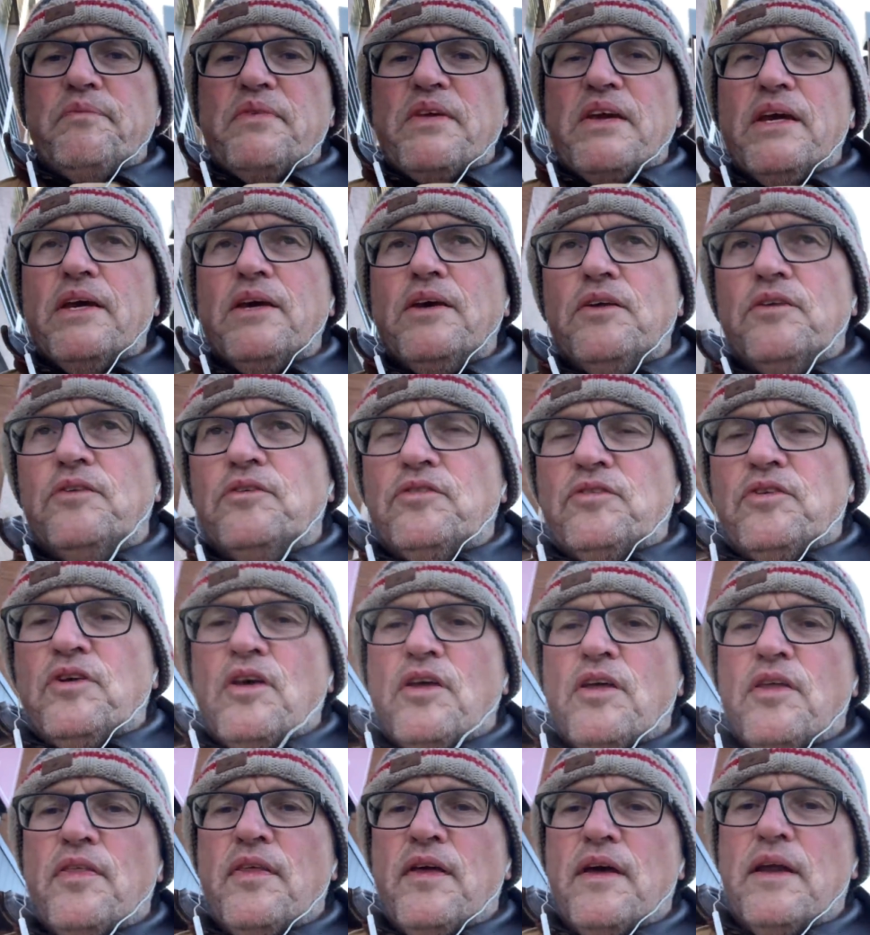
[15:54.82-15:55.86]
is
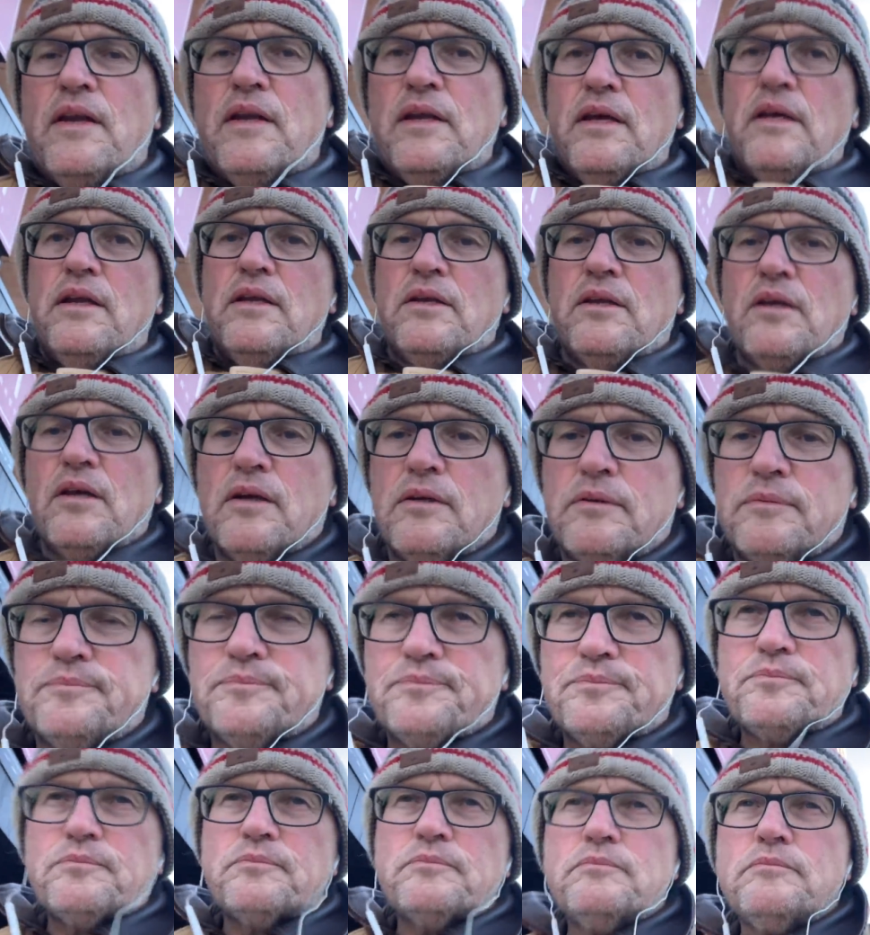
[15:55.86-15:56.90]
that it
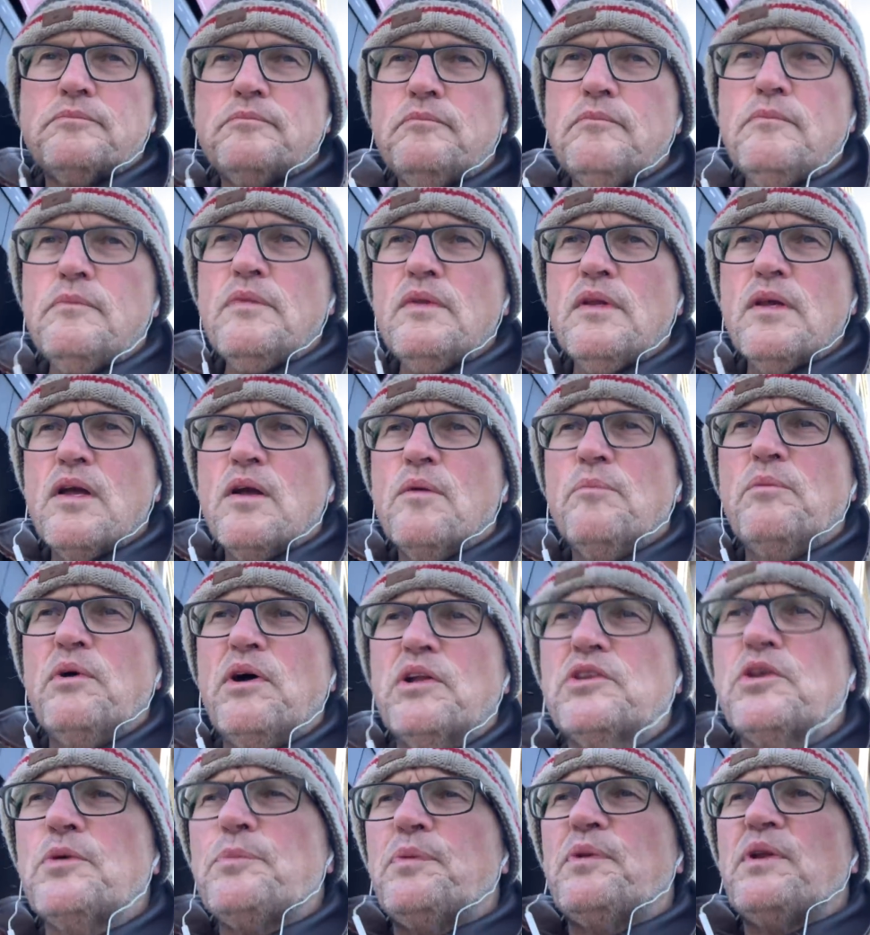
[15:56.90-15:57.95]

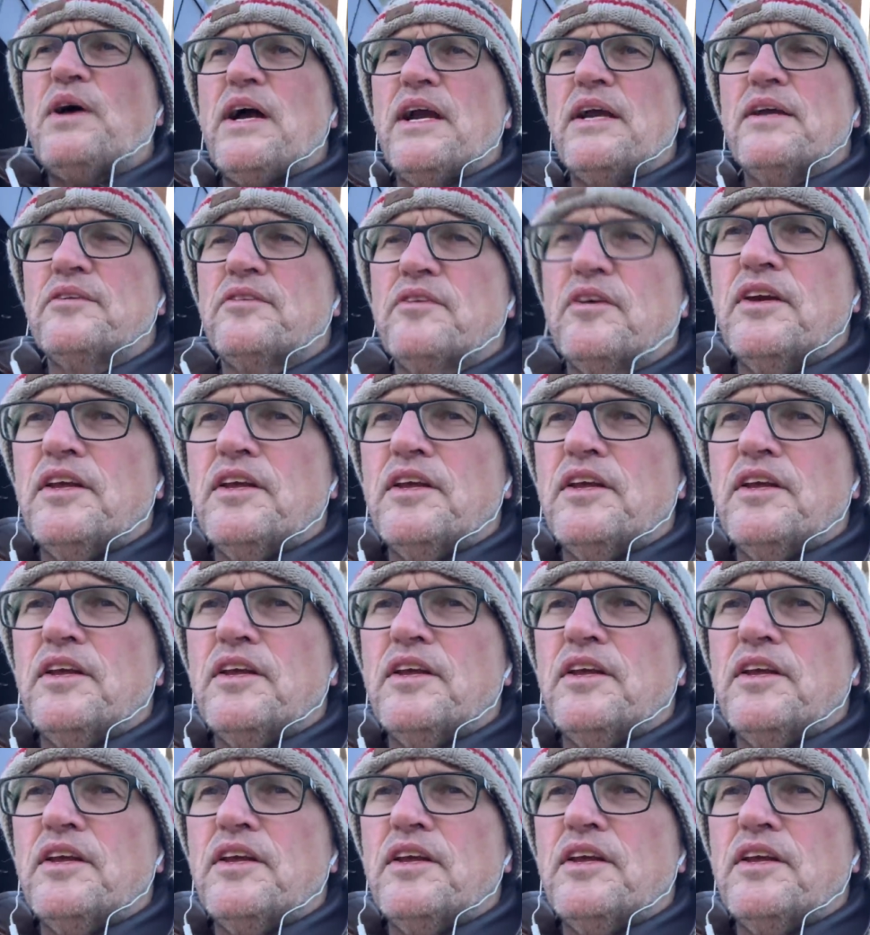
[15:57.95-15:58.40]
multiplies